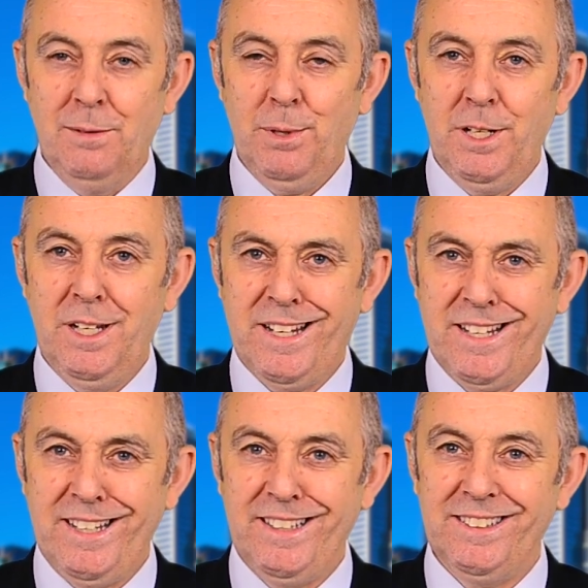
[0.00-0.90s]
but you
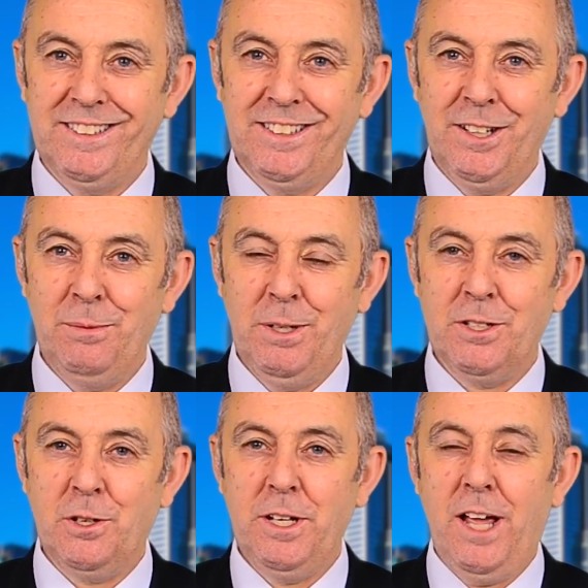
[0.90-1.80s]
can't. But
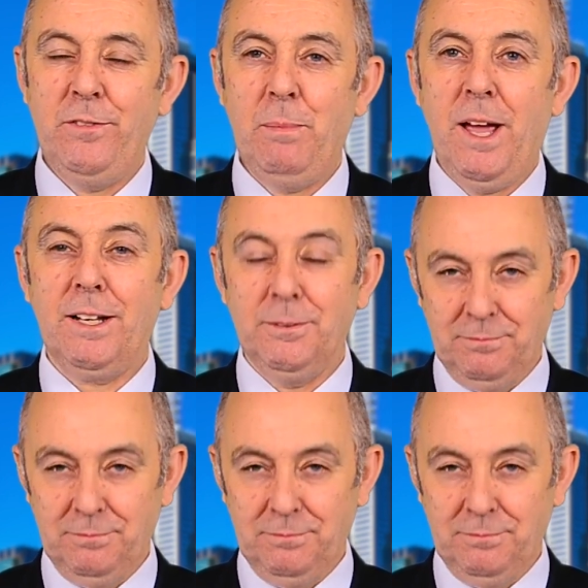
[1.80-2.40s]
it's good to have you back.